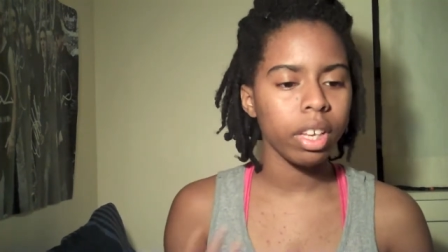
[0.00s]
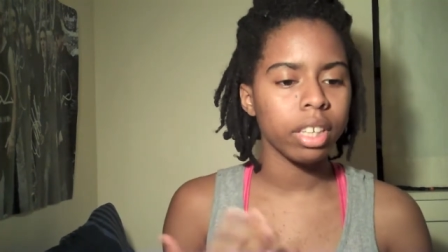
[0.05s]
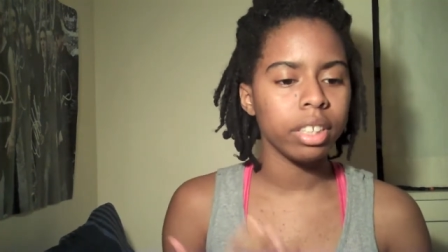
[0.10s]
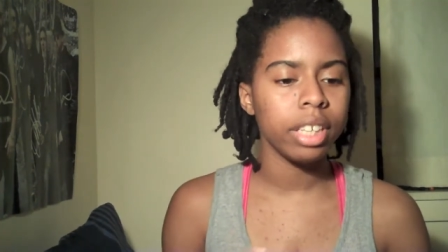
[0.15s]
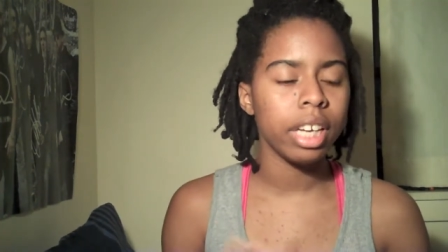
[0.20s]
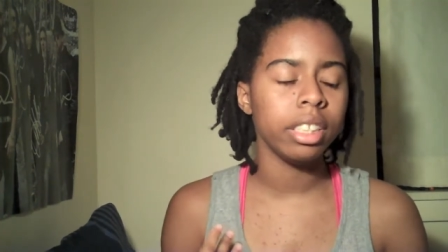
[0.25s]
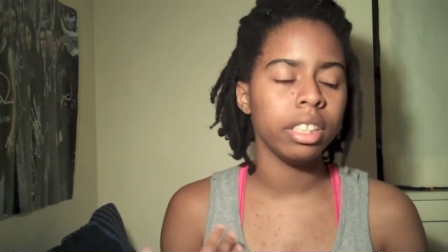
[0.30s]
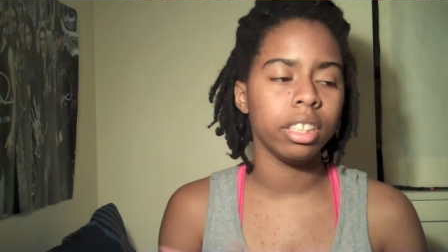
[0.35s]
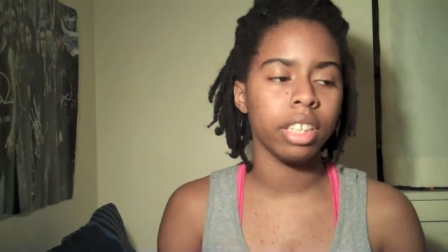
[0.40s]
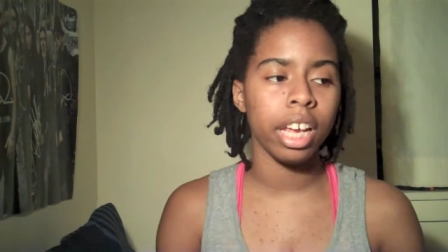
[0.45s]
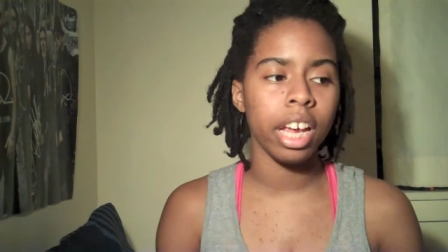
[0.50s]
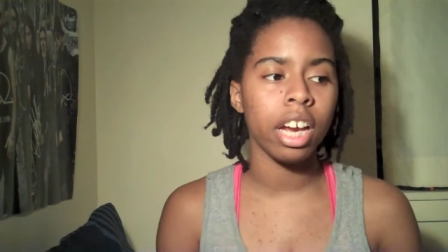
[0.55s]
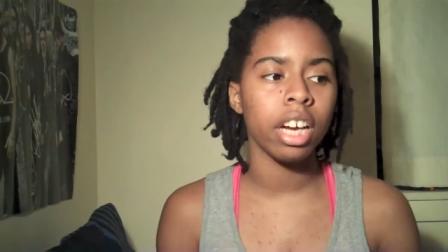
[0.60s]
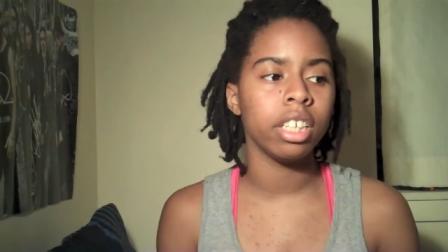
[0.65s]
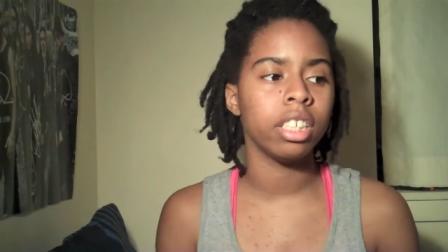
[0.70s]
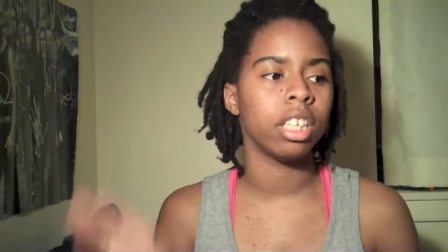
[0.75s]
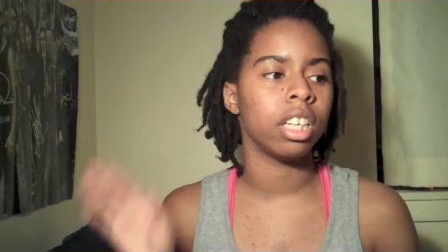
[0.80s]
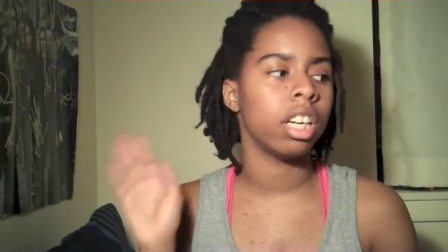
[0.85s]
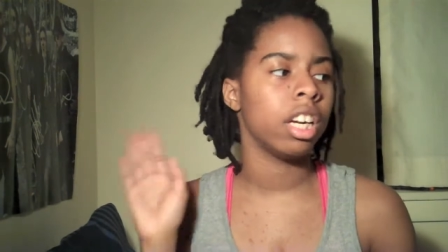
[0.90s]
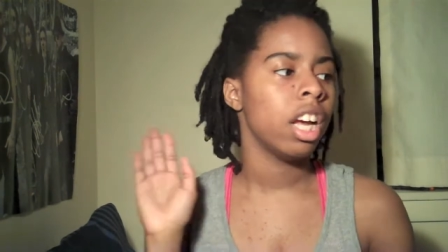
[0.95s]
Stan's
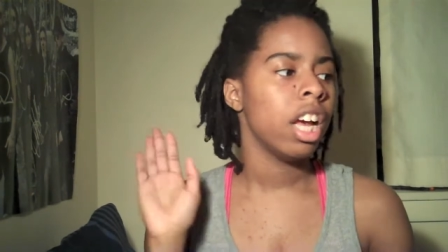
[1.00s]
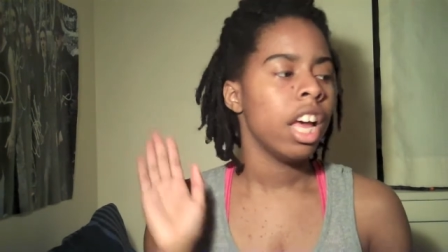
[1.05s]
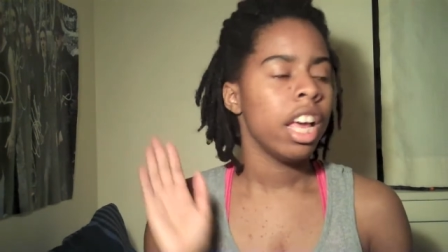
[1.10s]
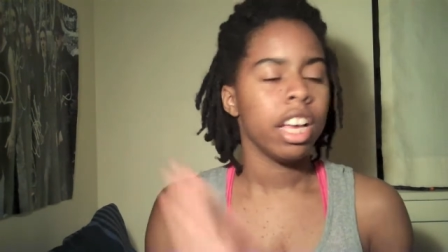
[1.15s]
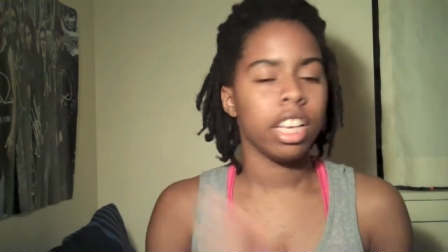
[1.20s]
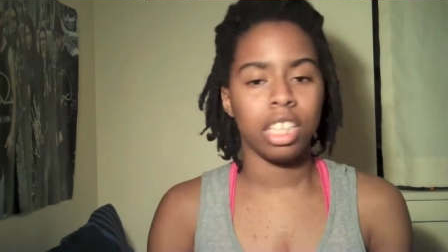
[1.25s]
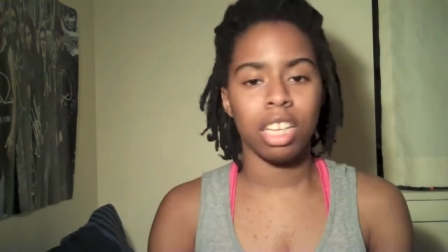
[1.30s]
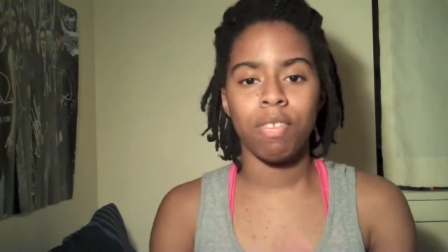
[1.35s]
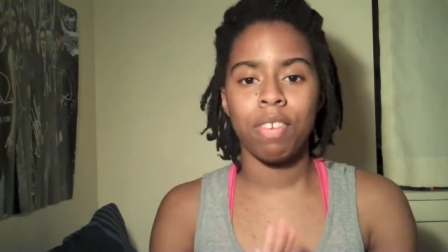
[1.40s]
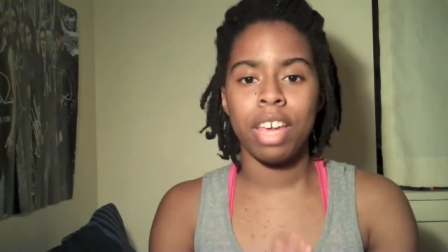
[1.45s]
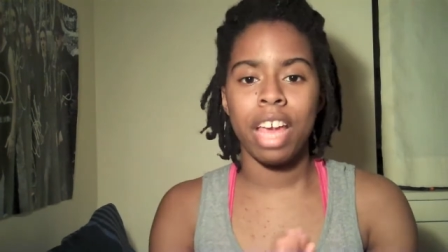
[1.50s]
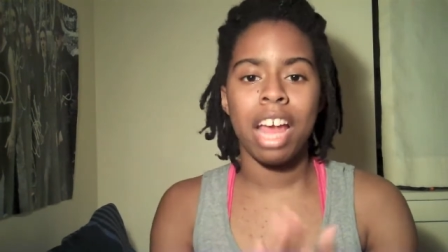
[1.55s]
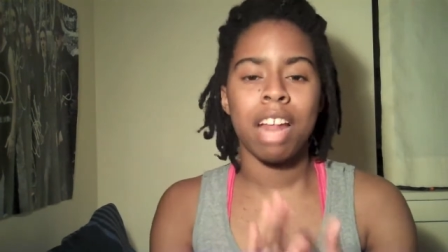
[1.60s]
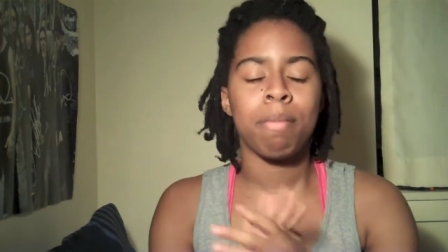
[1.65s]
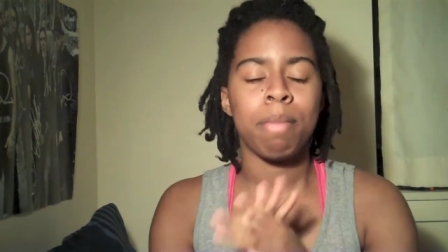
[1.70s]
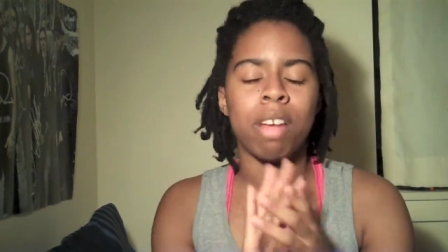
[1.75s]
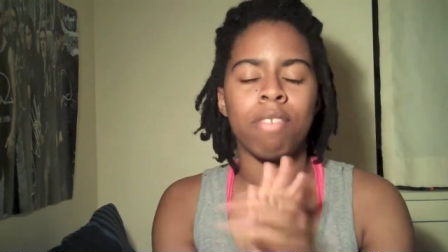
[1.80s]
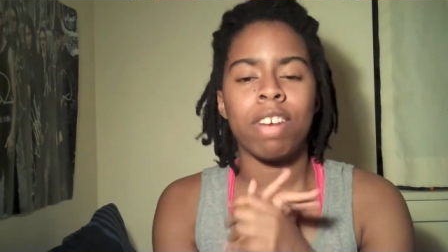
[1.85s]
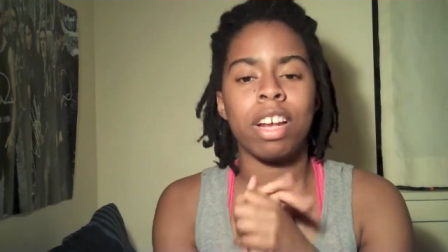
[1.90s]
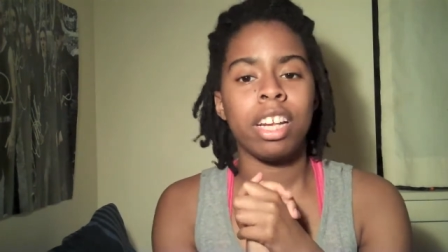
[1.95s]
character. Because if he
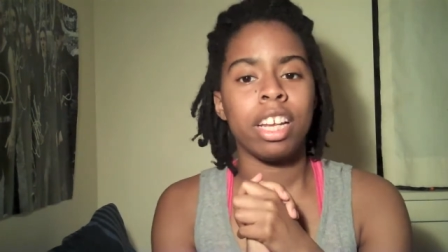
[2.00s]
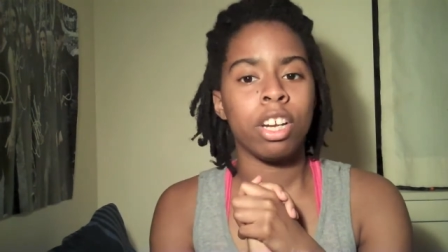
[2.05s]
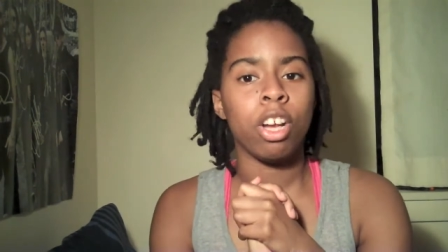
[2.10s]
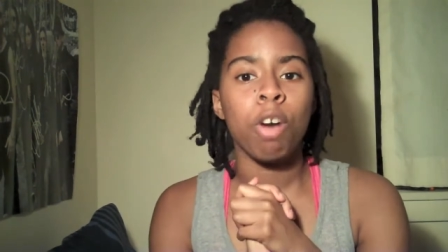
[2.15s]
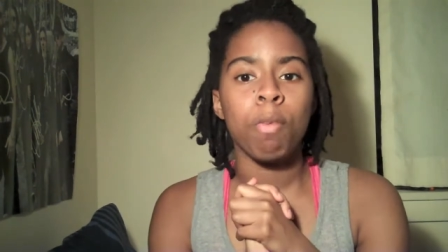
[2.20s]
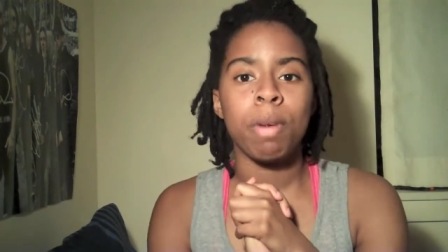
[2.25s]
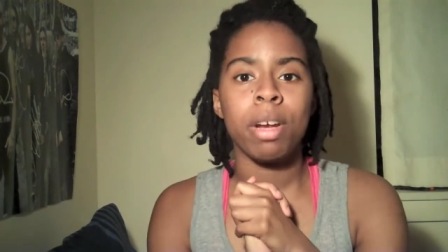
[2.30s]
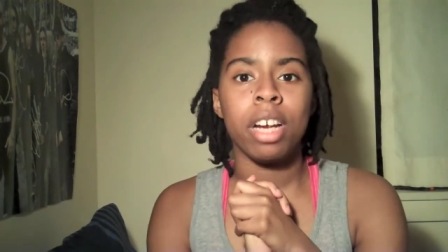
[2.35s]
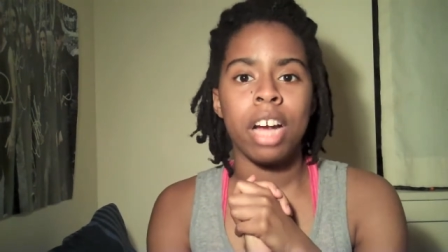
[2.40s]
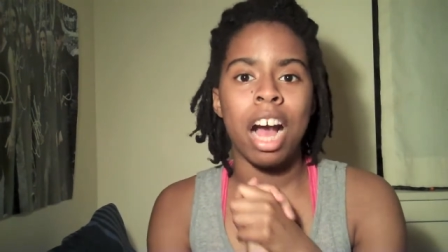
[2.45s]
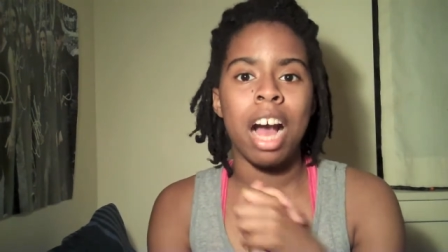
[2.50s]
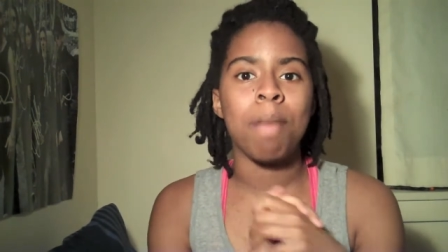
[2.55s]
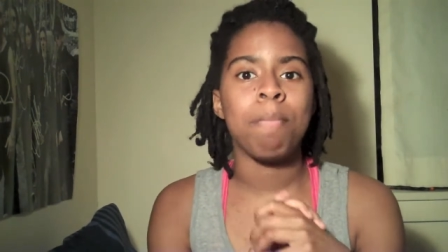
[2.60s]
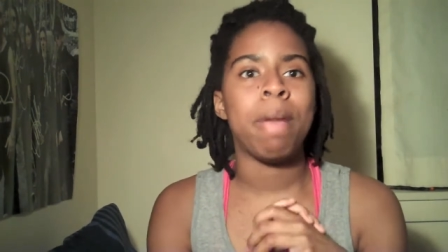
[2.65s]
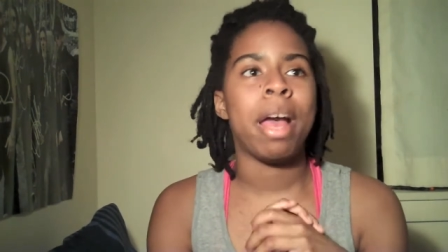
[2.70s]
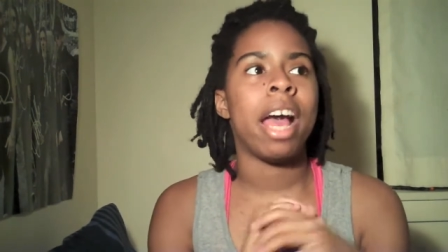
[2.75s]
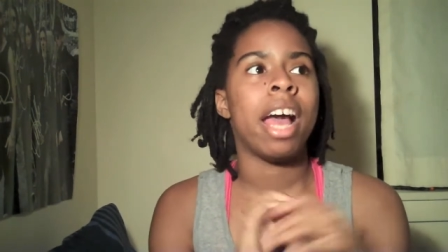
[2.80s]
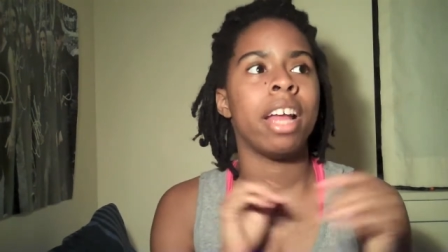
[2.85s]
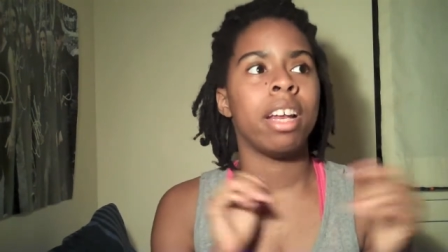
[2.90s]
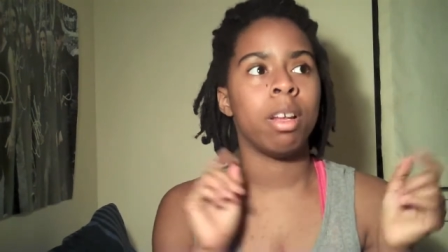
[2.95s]
had met Renly in open
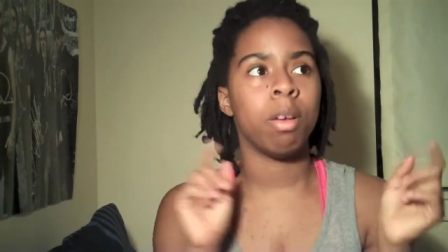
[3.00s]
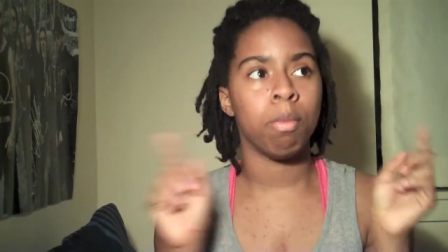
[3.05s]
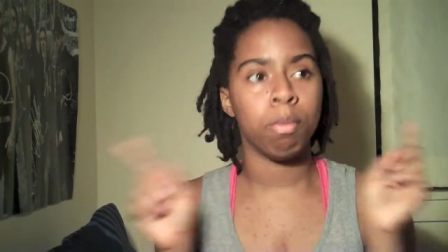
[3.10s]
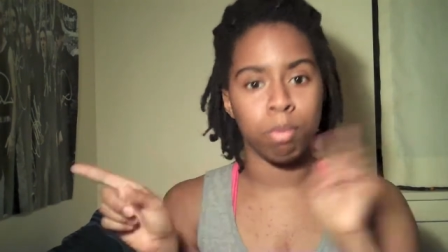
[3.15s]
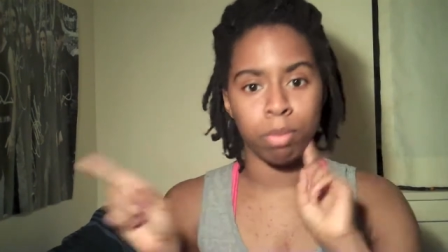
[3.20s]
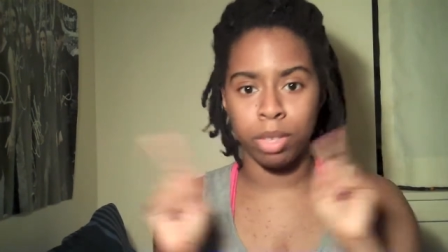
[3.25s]
combat,